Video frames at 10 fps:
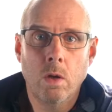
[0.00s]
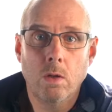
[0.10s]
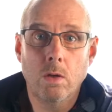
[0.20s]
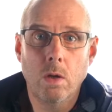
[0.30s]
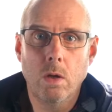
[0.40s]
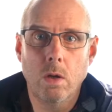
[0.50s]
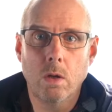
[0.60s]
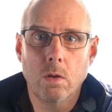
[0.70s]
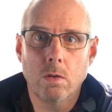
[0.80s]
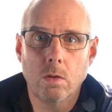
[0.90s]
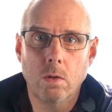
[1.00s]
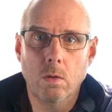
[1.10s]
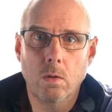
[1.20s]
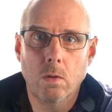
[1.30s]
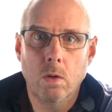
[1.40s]
training,
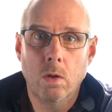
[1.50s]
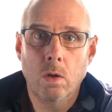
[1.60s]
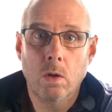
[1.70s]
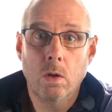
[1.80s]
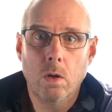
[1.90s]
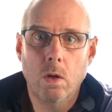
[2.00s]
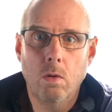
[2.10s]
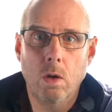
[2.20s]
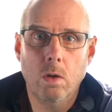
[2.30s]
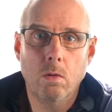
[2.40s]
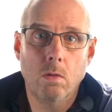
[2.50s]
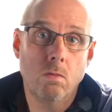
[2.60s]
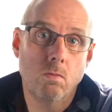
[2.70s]
so a really good